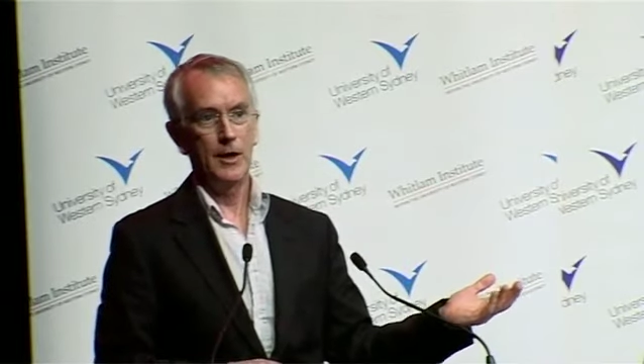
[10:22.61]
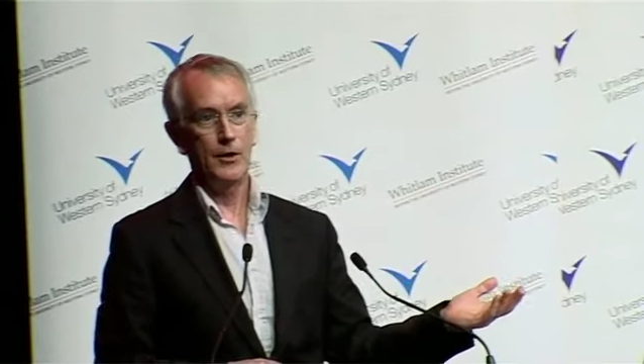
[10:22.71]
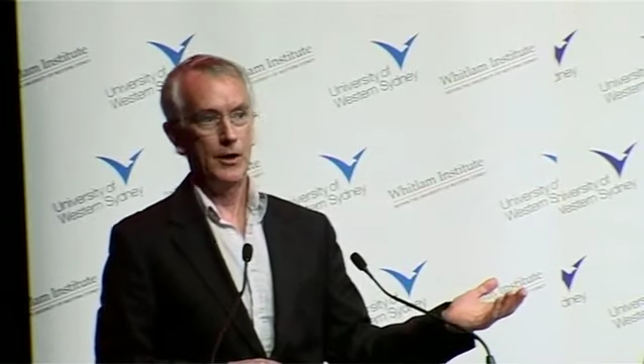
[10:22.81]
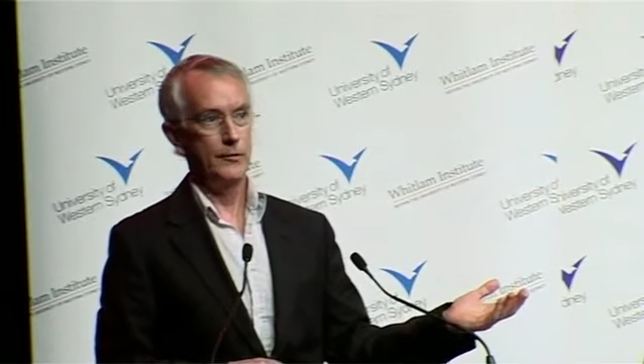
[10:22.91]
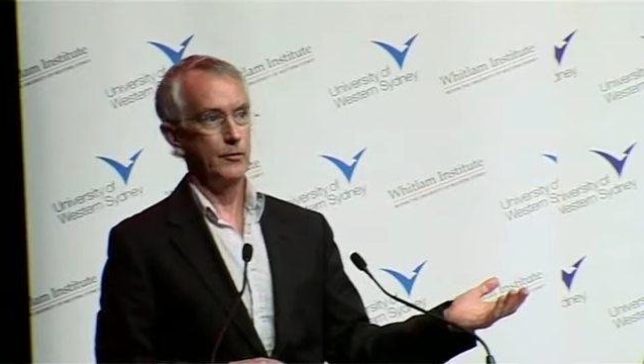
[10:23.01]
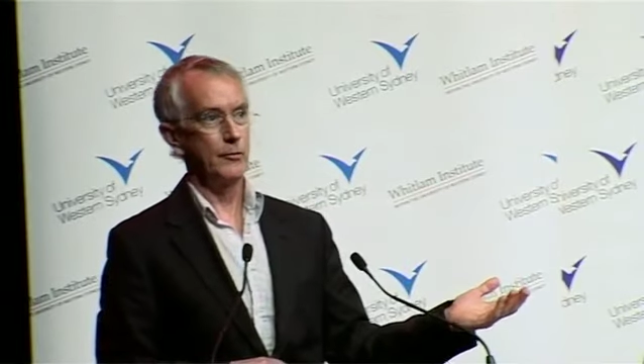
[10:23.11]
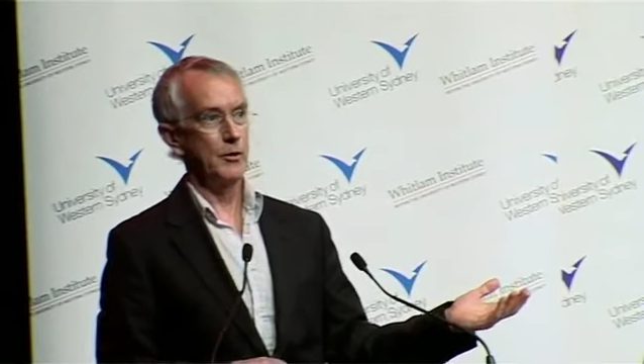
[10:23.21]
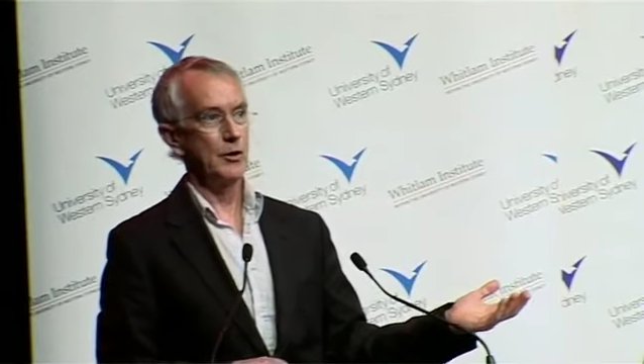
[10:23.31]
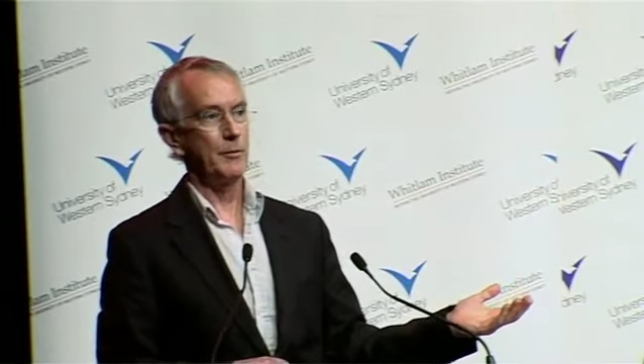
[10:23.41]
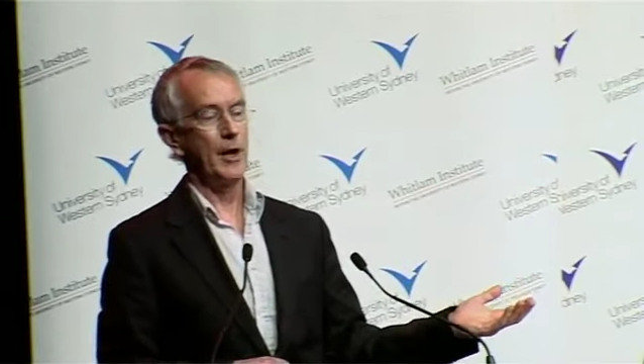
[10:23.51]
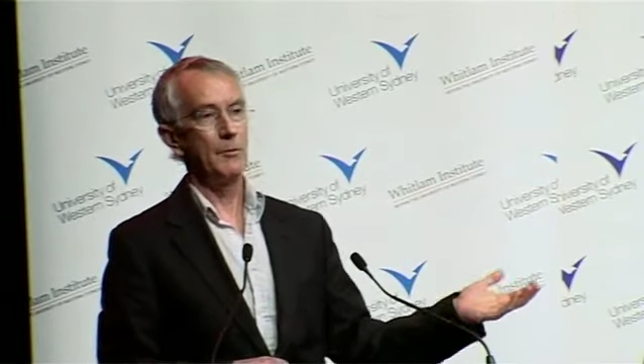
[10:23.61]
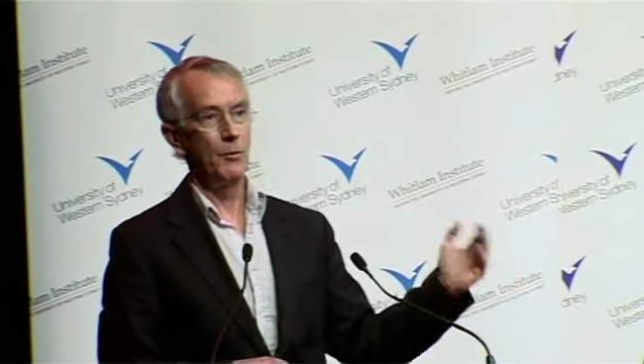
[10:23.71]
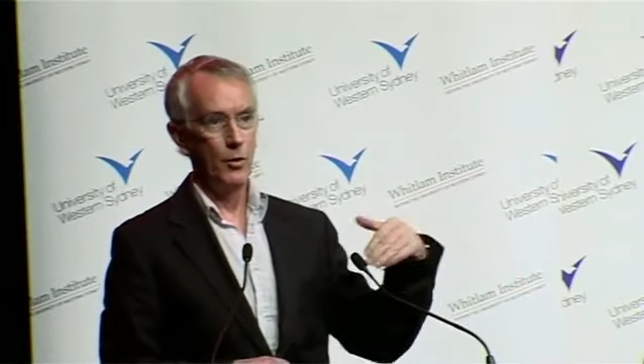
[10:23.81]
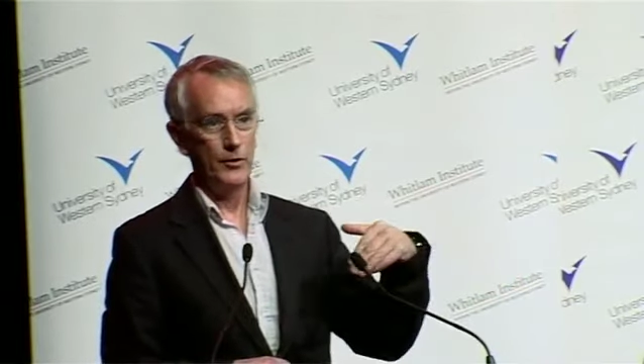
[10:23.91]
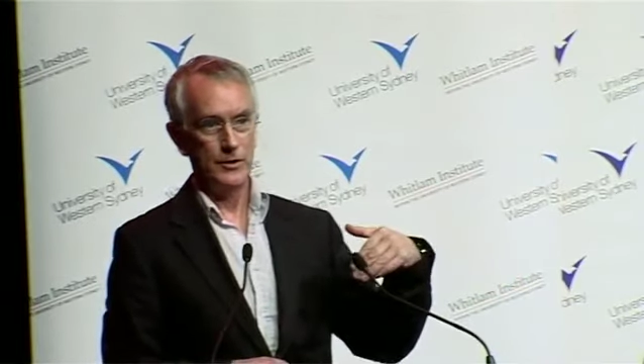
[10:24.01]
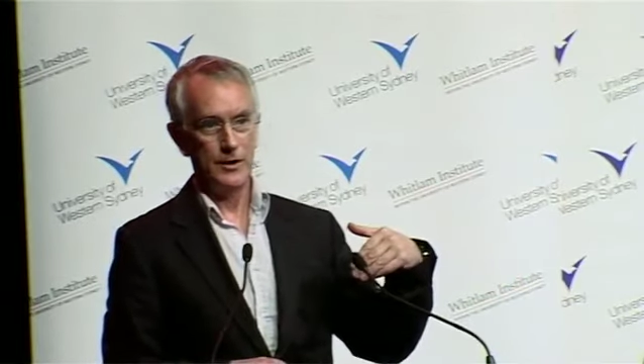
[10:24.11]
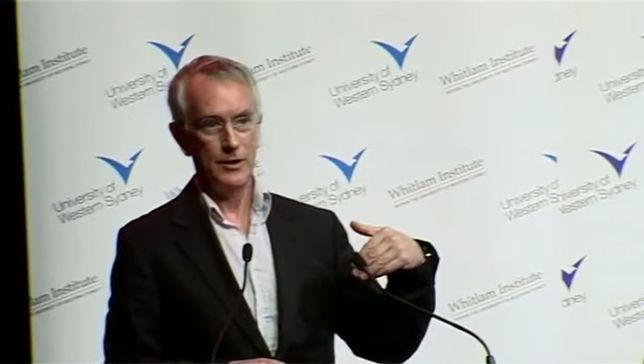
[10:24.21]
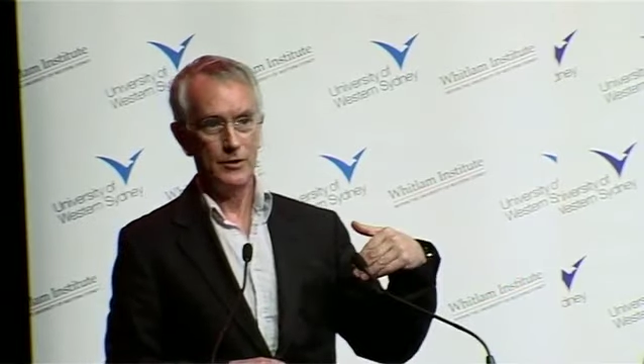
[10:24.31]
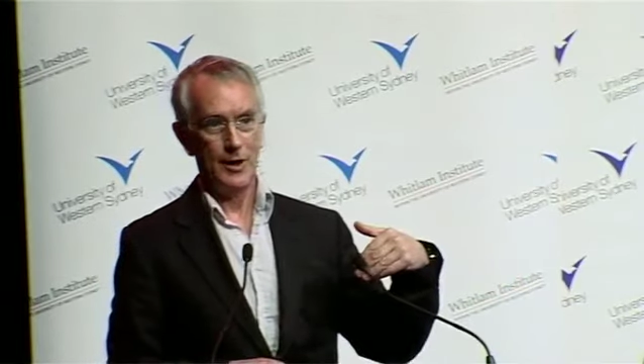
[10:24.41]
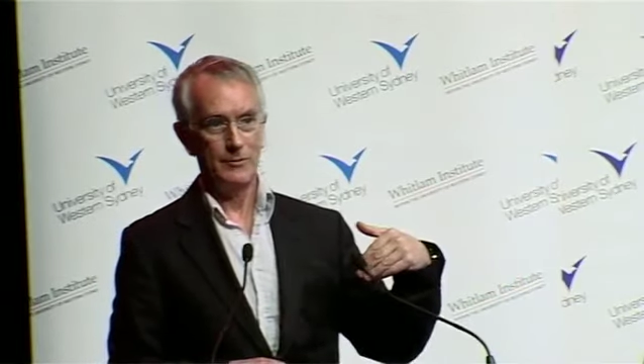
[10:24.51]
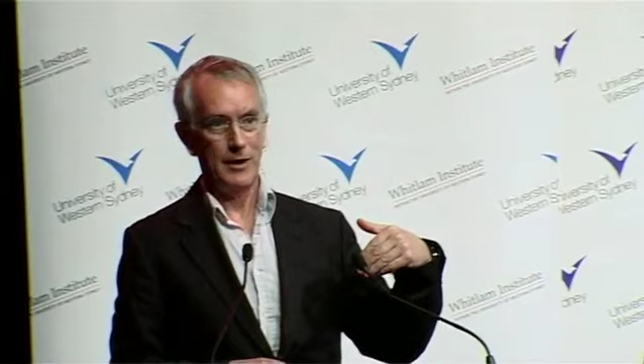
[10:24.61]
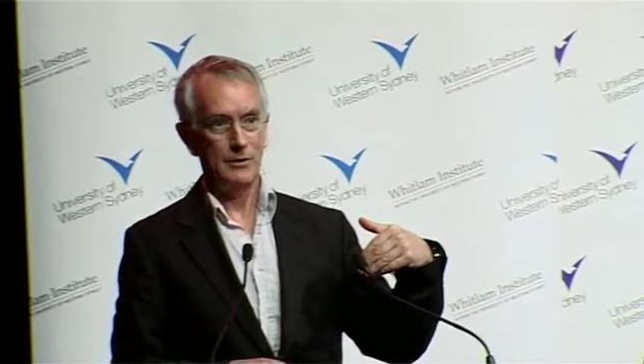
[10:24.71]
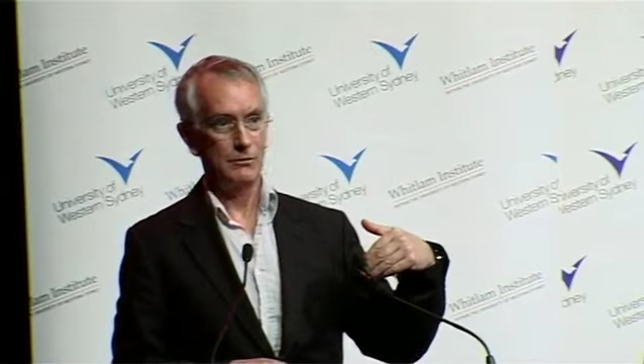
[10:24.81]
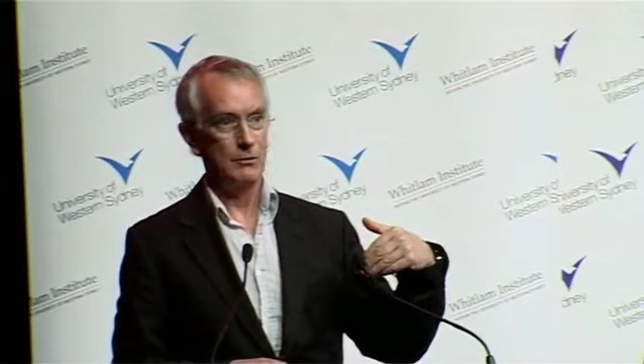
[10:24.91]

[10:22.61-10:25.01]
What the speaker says: And therefore, if you wanted to pay more than 10 times the annual